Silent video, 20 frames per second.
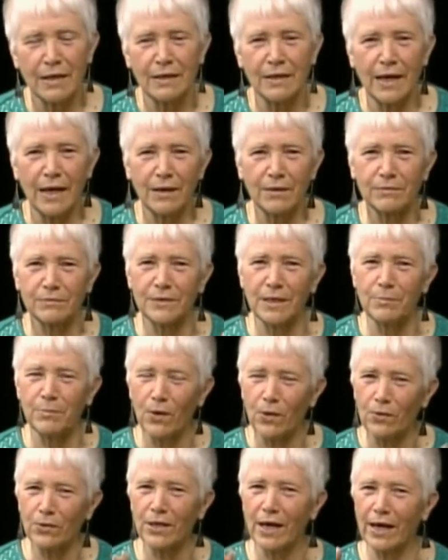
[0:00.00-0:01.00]
Now, they
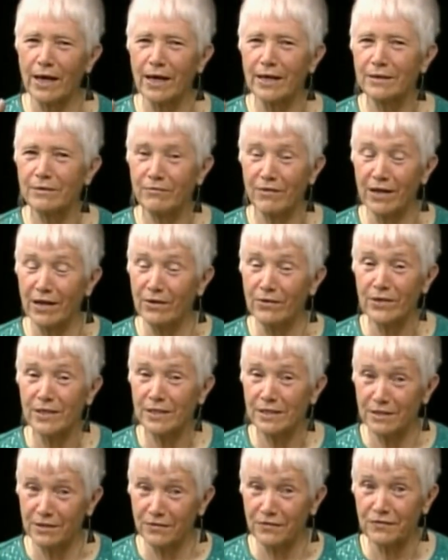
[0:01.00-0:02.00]
both had very
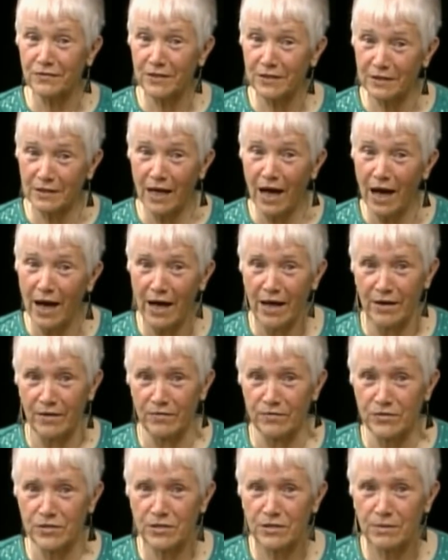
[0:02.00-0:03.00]
different
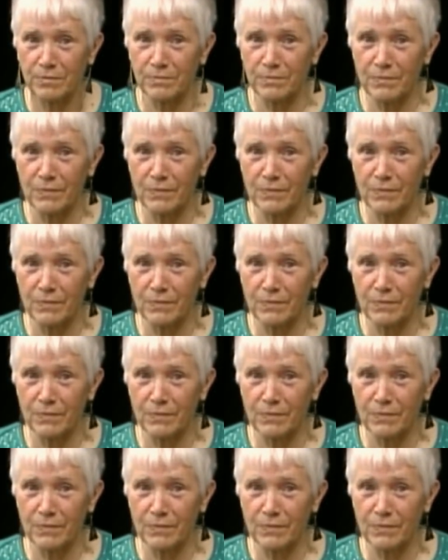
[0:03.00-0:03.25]
lives.